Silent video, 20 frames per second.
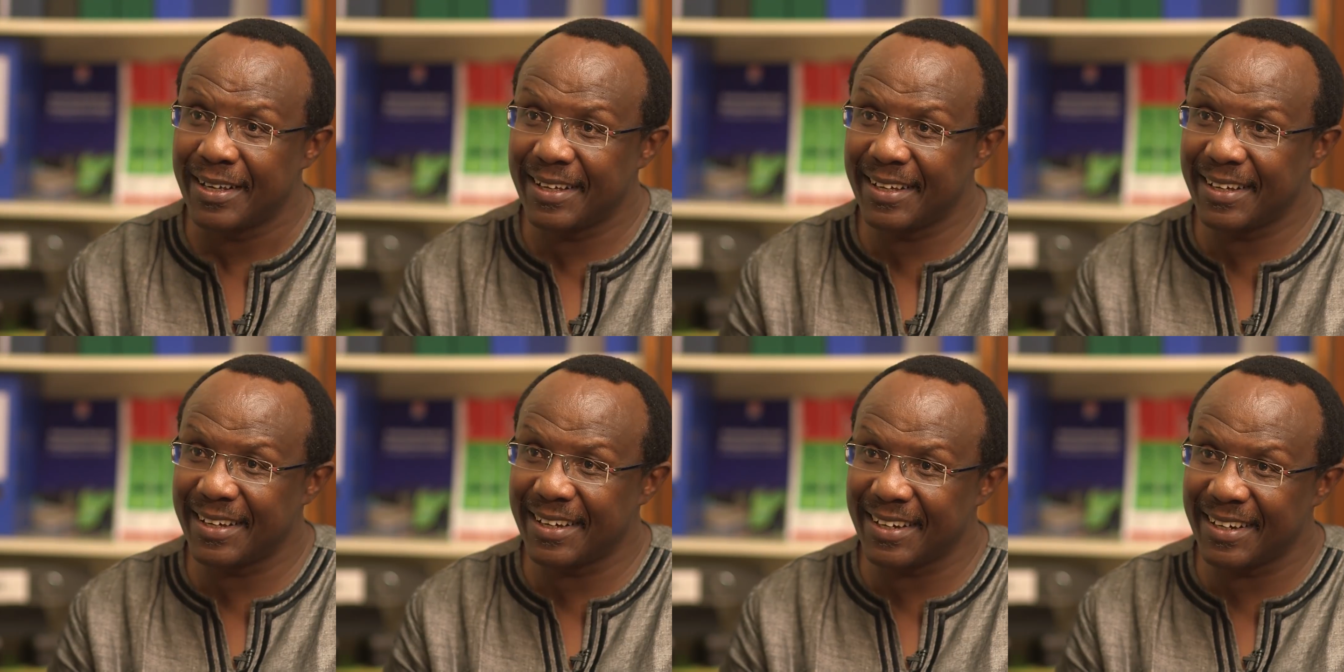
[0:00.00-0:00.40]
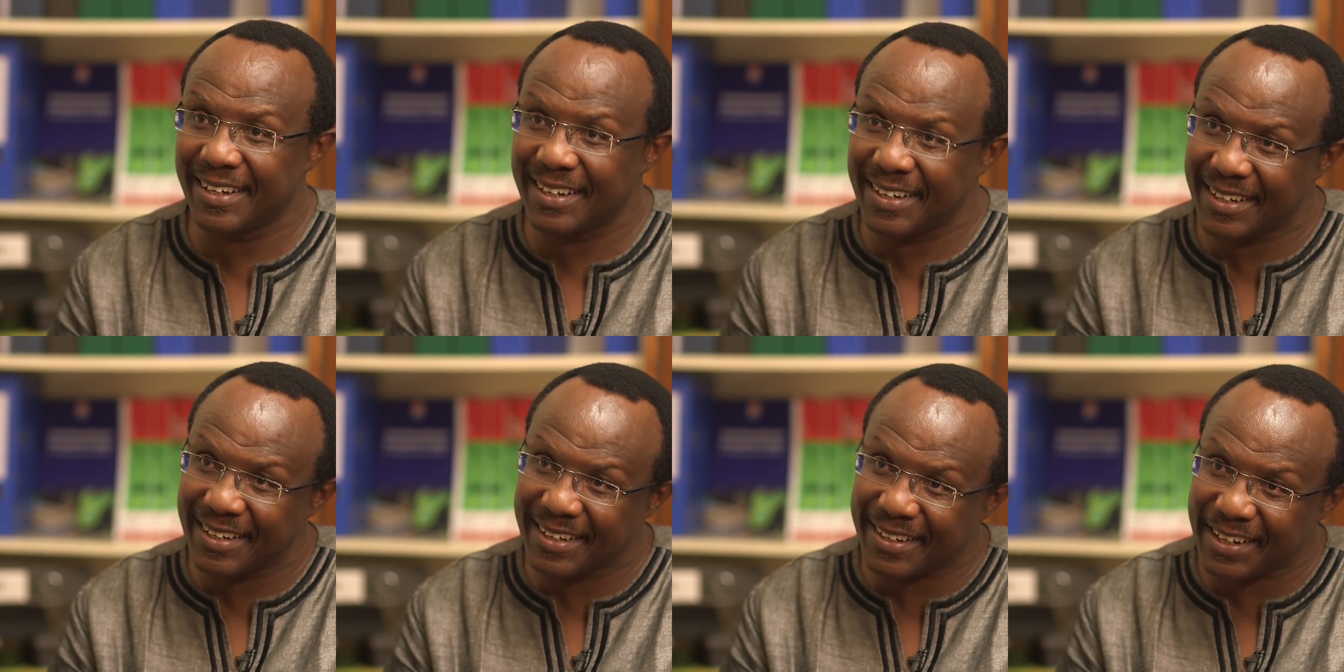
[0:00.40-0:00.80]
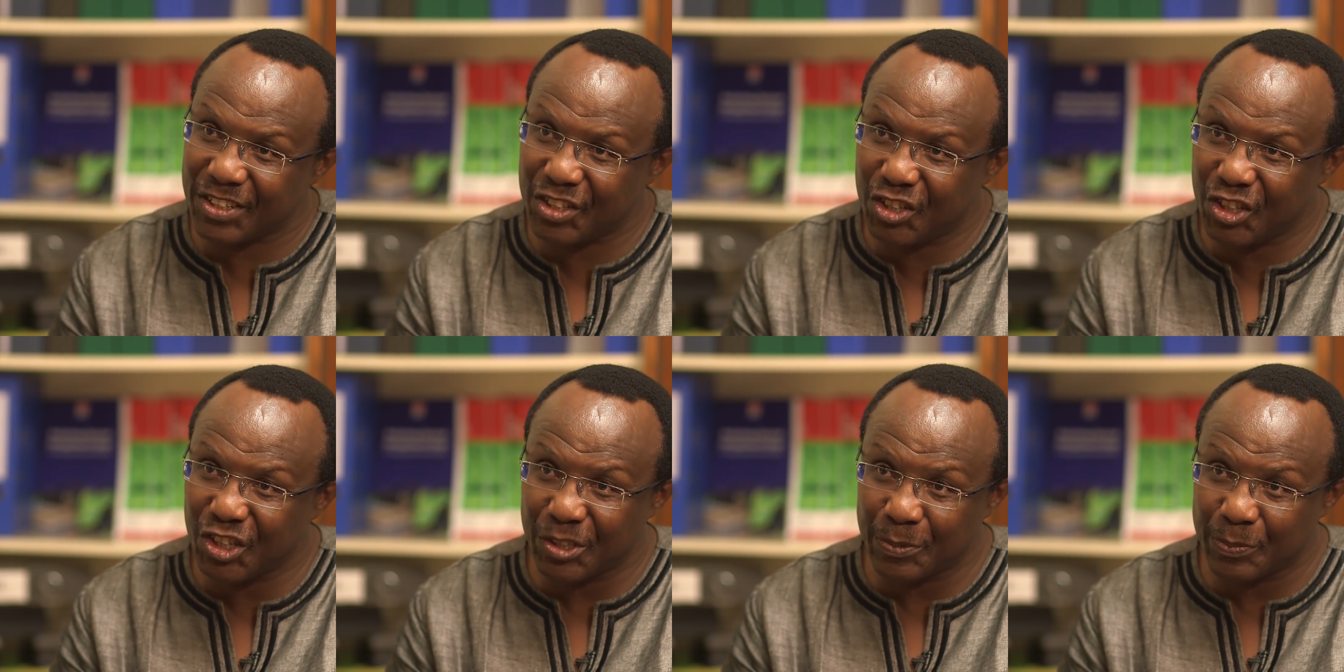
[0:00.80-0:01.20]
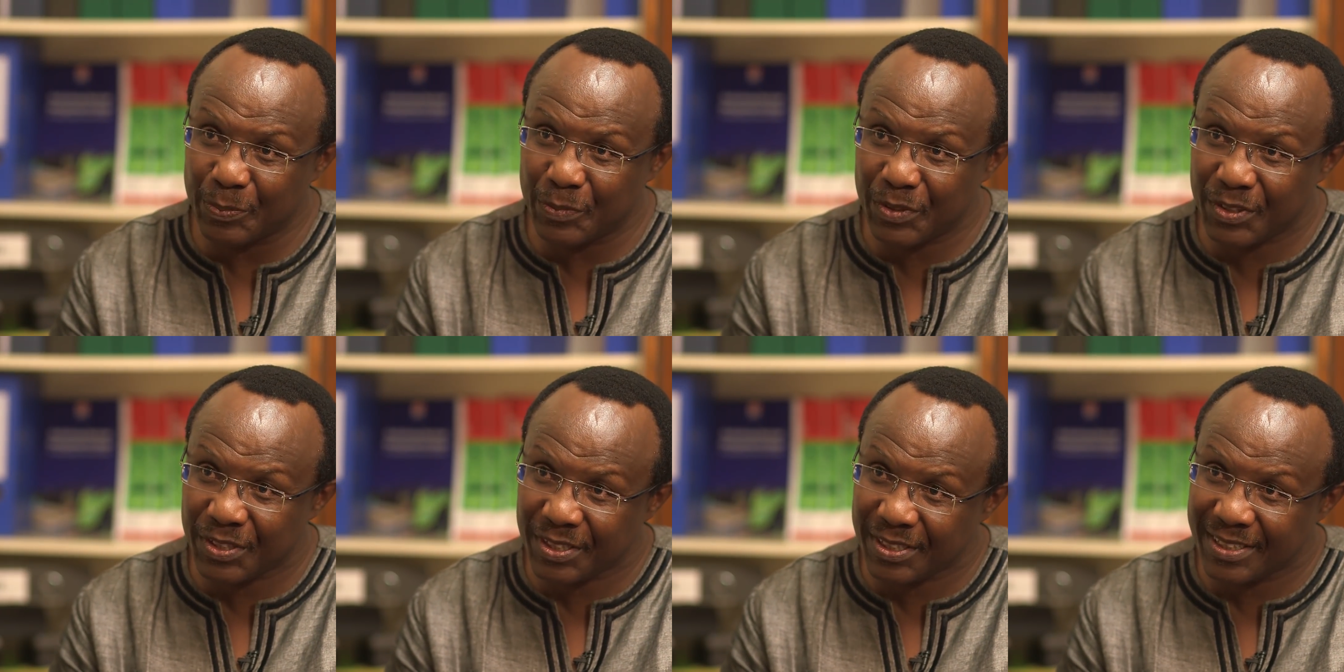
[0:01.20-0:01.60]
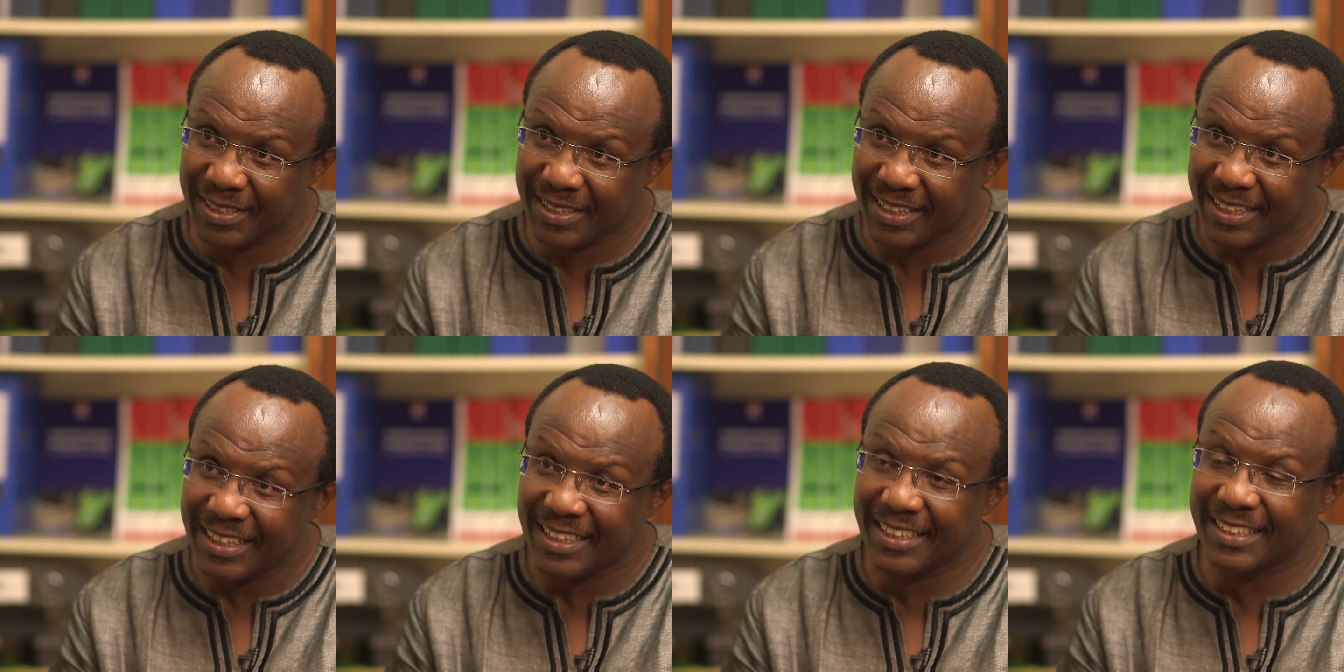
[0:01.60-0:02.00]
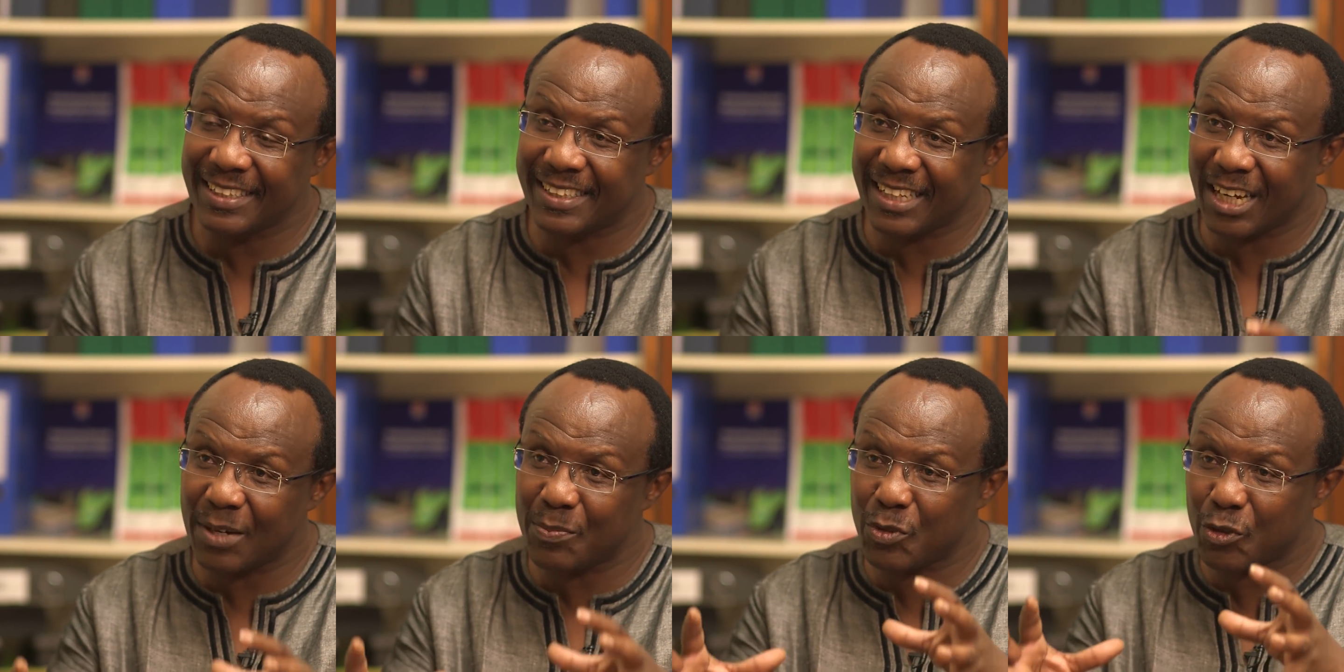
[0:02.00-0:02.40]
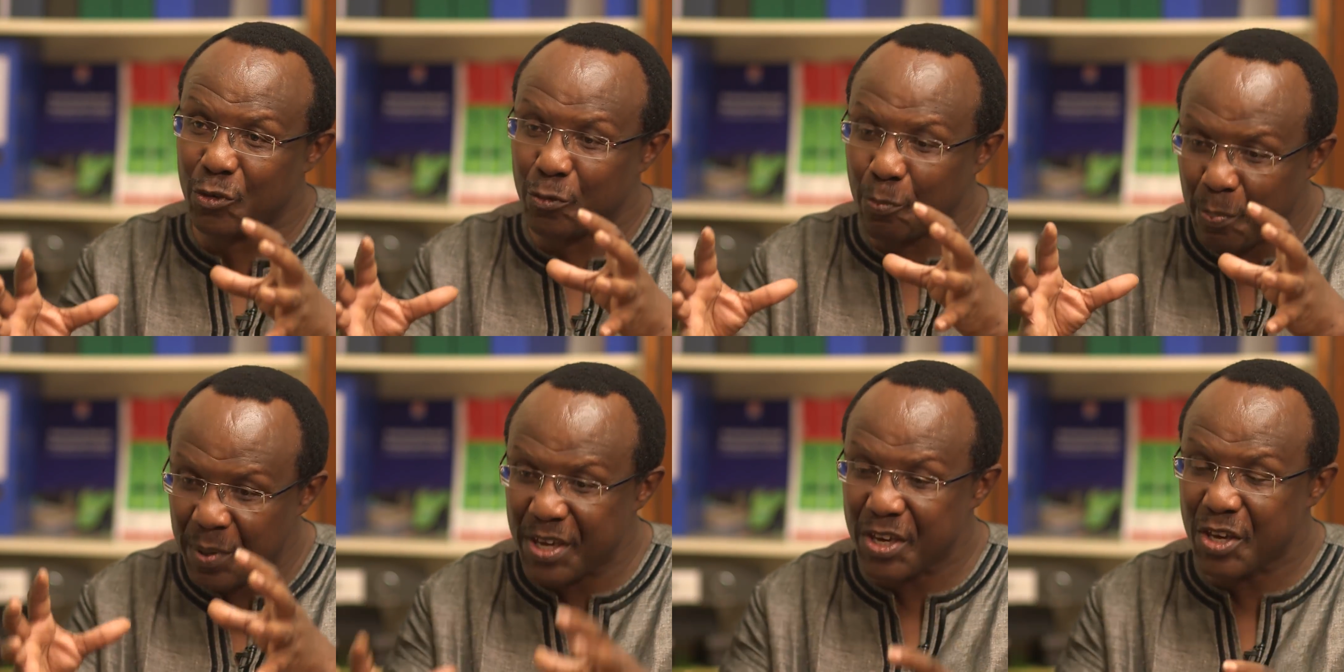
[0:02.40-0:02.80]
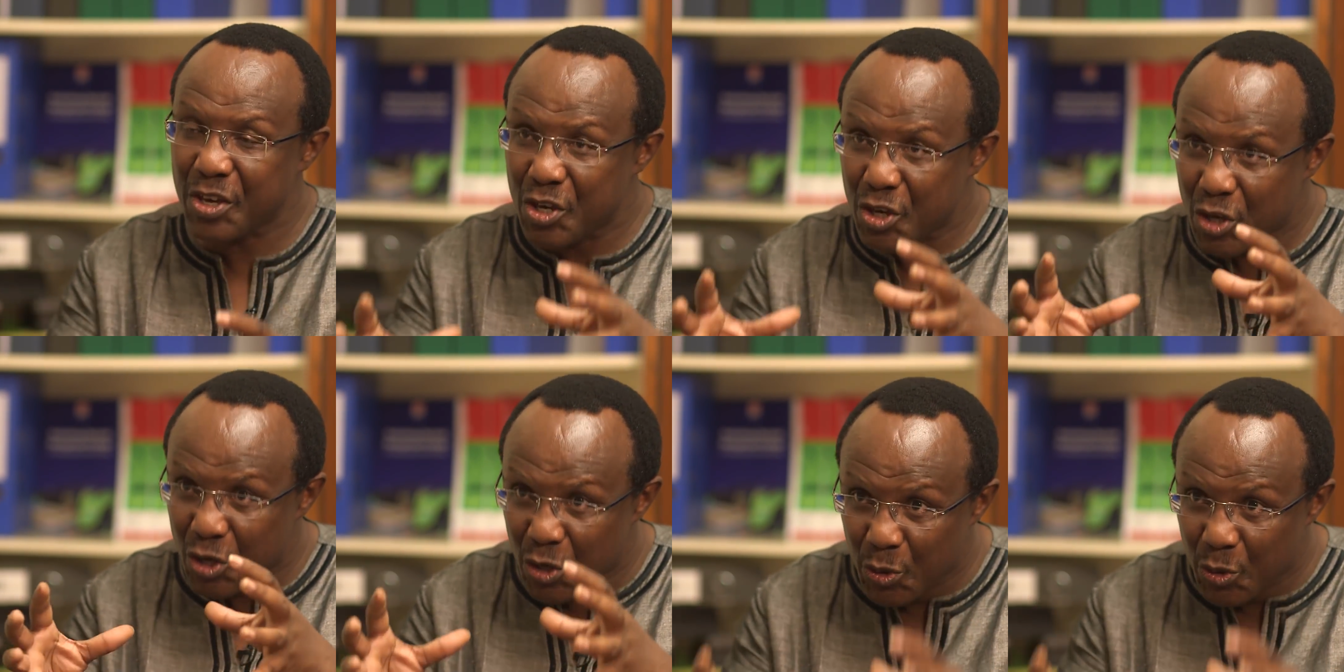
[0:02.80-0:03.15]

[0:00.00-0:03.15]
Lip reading: regimes in terms of being